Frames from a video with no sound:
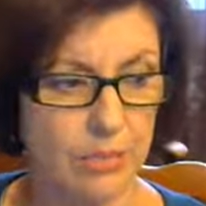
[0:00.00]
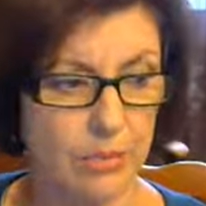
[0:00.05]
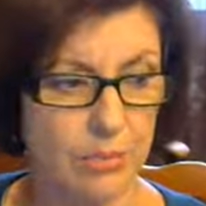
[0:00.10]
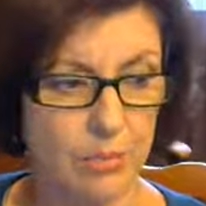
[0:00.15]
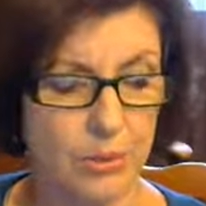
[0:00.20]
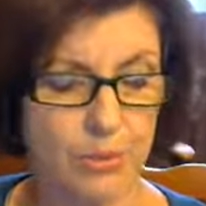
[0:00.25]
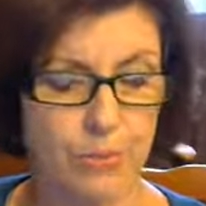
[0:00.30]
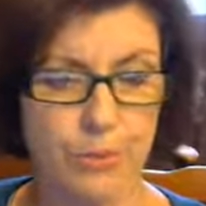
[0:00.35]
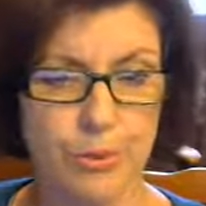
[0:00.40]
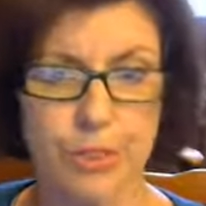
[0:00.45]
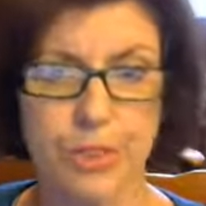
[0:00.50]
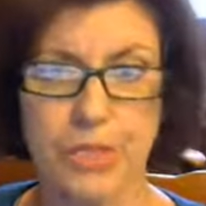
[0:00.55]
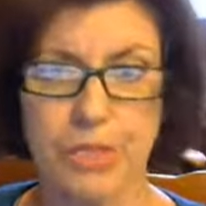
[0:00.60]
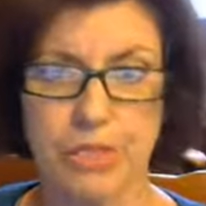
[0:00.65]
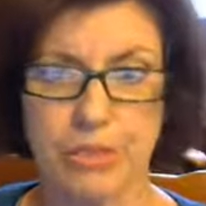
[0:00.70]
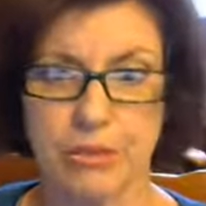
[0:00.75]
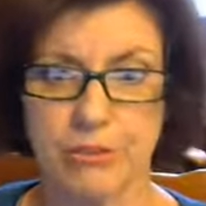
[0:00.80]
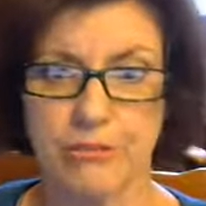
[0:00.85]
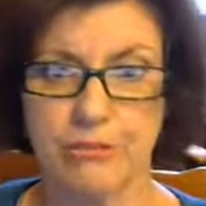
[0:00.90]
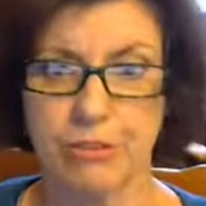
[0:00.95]
if we're putting
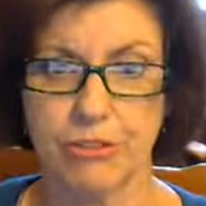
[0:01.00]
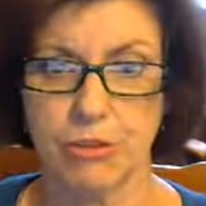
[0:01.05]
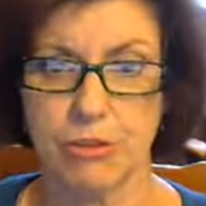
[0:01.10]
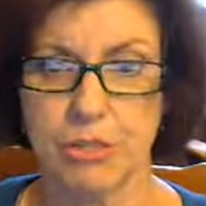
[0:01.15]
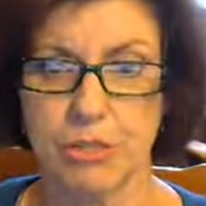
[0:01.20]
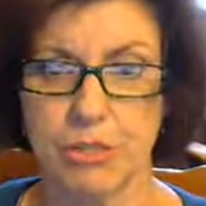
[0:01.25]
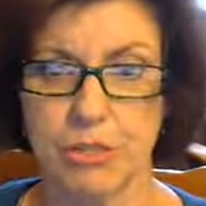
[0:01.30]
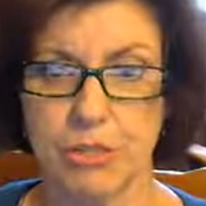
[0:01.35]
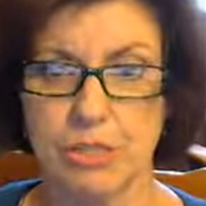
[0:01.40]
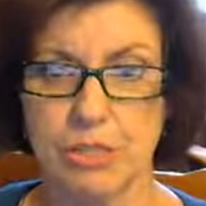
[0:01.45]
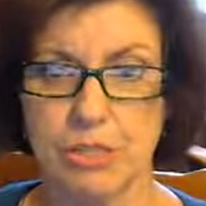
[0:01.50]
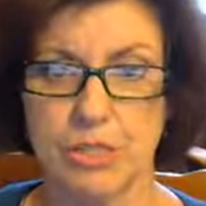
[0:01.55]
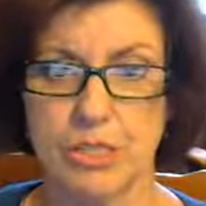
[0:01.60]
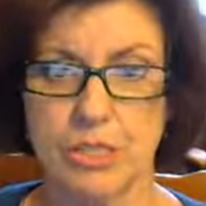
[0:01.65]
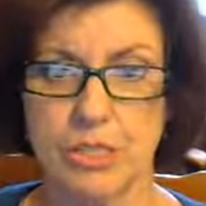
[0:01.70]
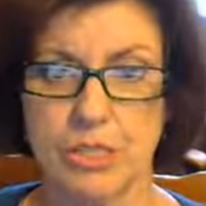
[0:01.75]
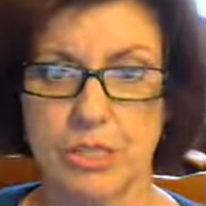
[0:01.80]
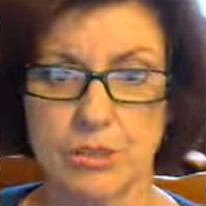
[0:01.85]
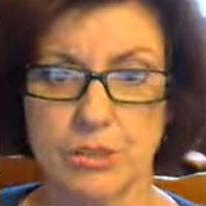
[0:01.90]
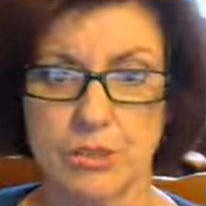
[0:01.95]
enough focus onto
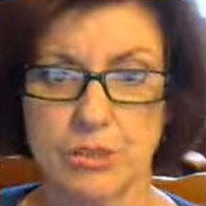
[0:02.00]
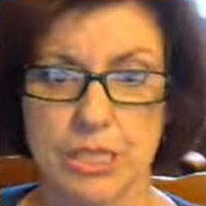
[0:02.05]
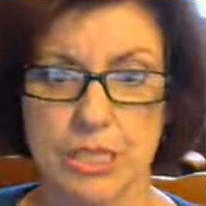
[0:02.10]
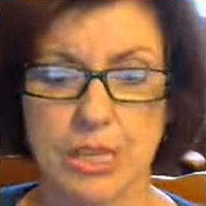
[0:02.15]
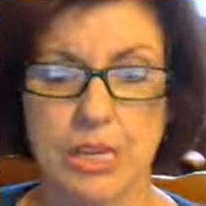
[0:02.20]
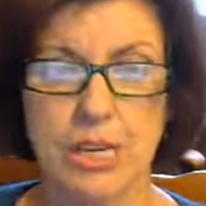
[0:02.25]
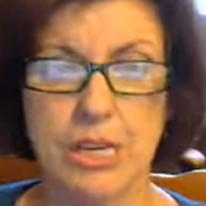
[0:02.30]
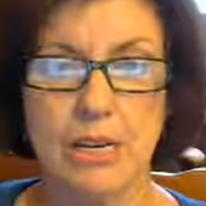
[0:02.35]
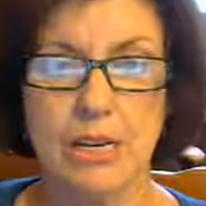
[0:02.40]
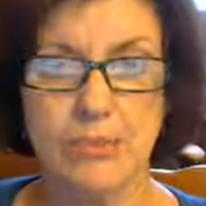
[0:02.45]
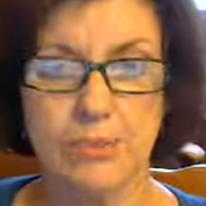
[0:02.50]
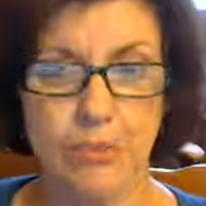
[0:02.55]
their needs.